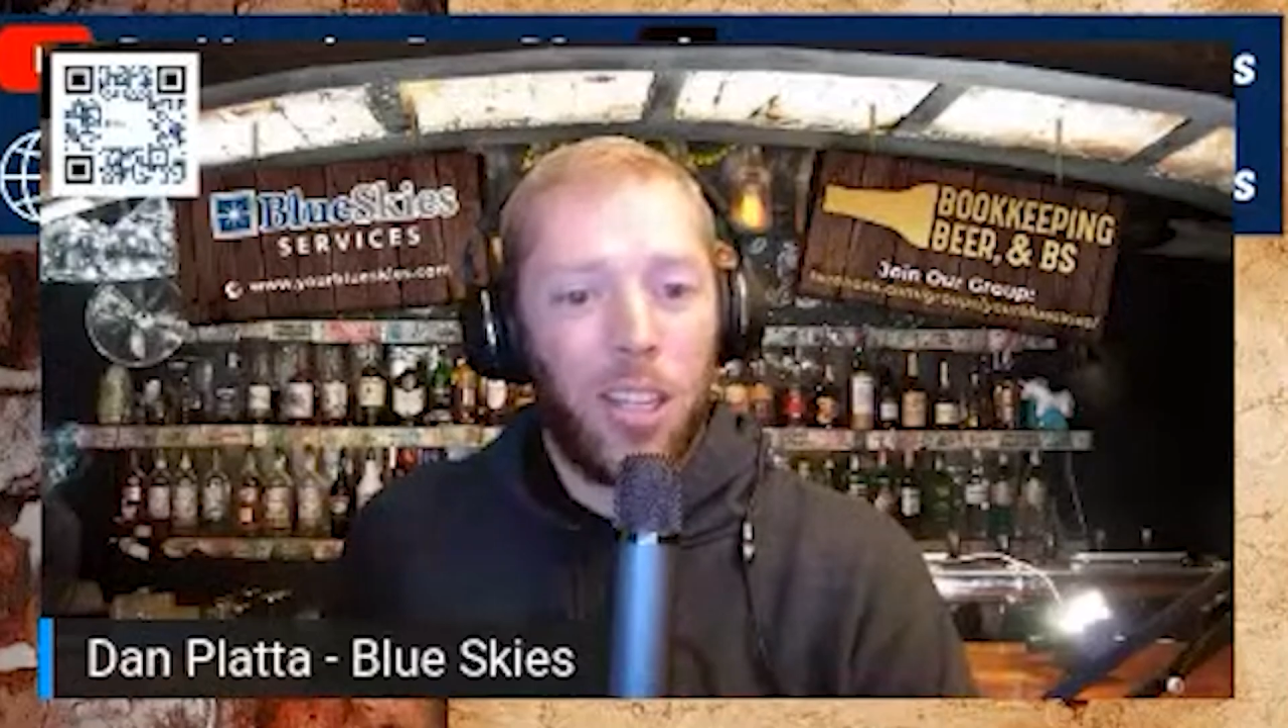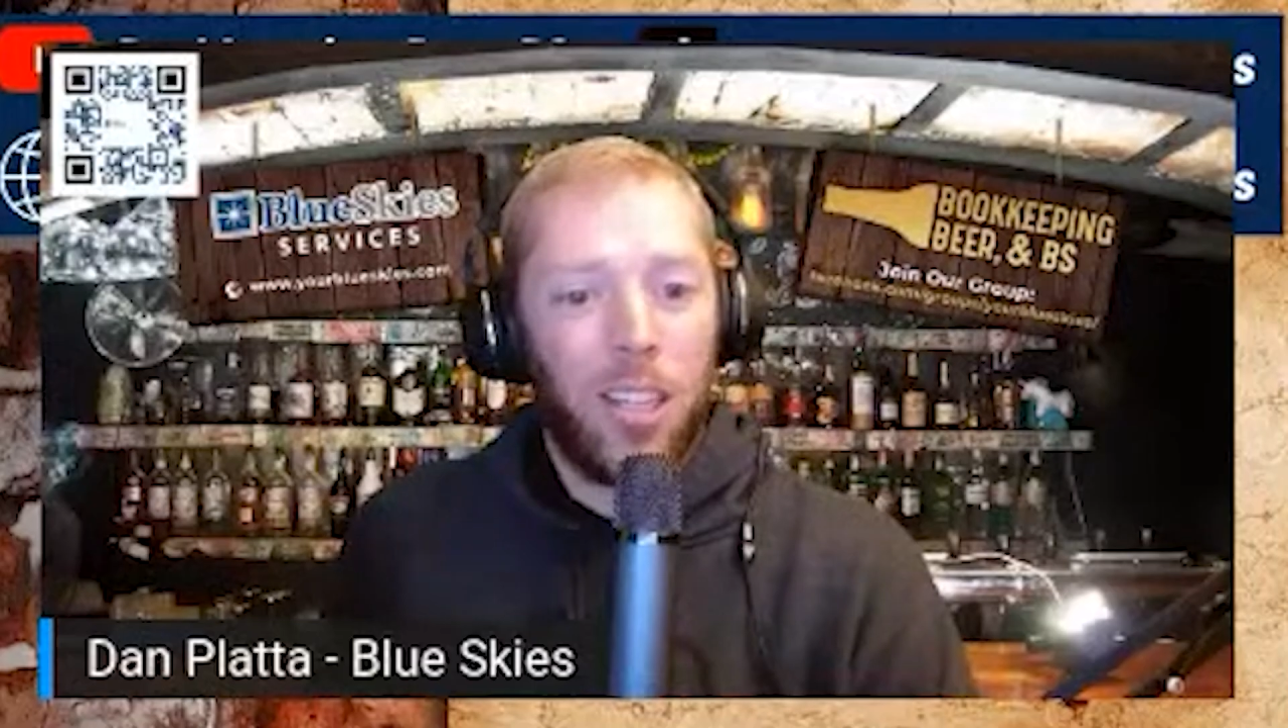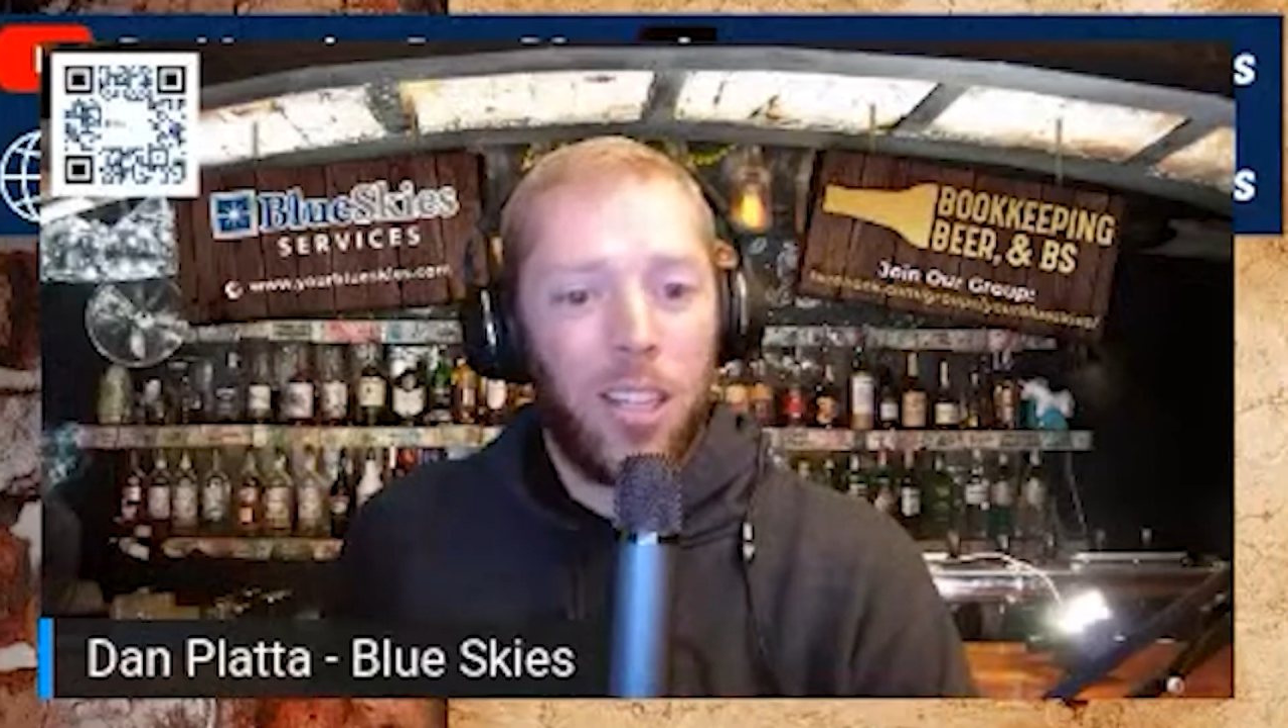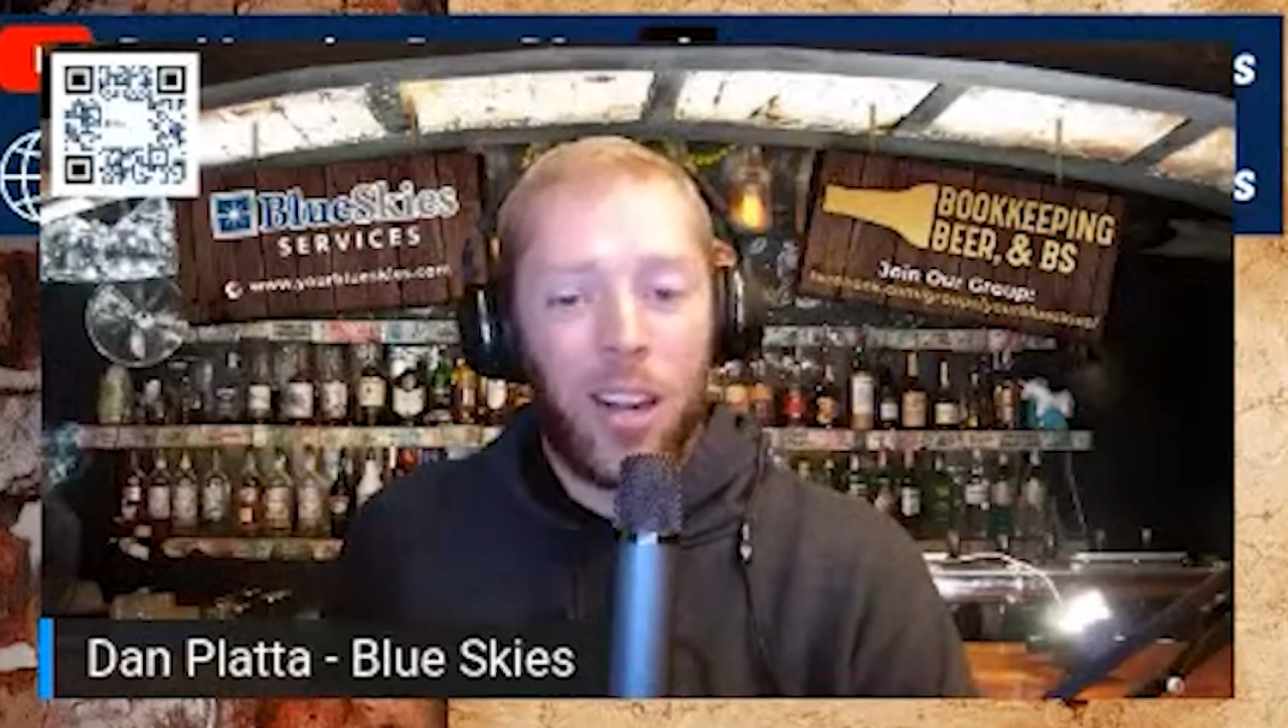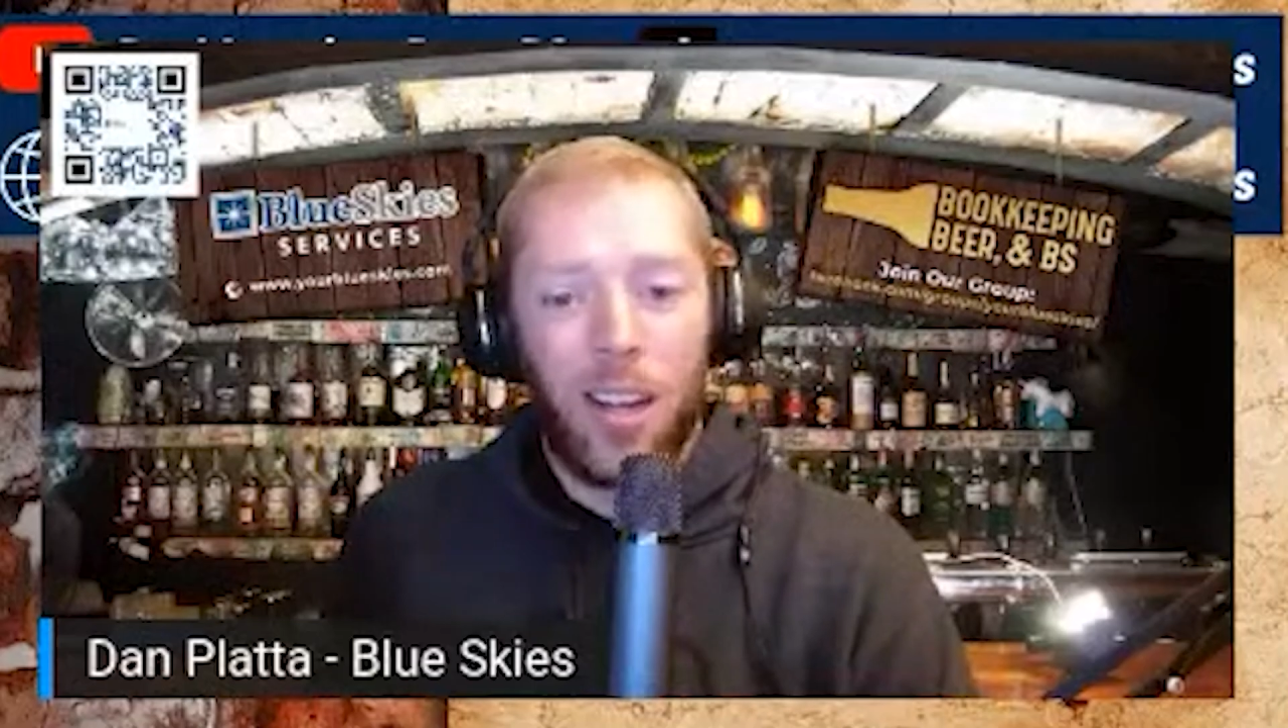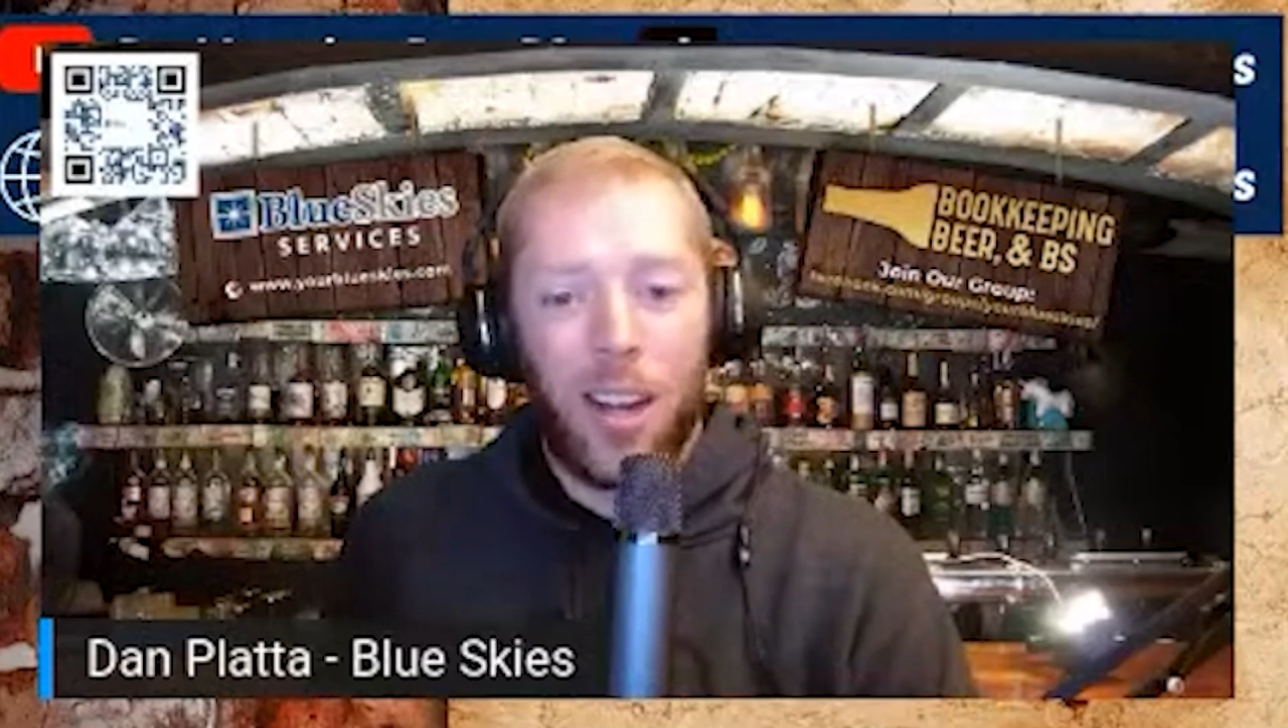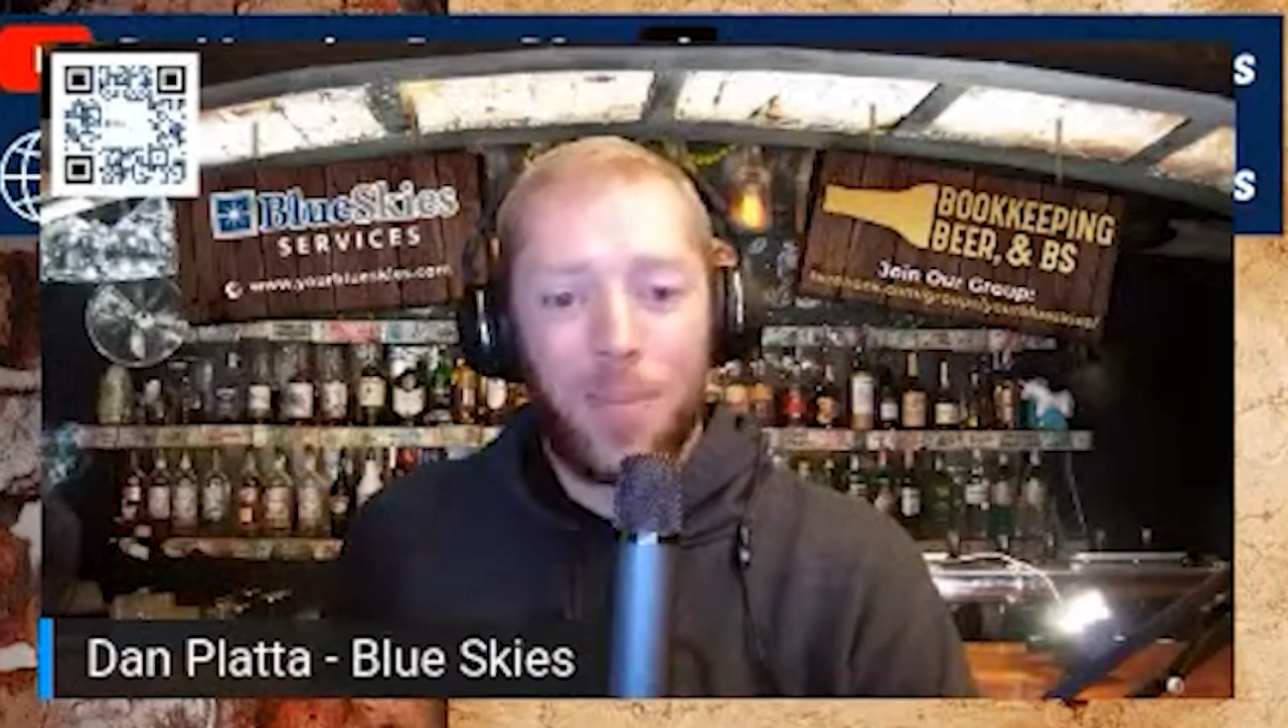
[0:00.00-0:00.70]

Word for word: Darren, I,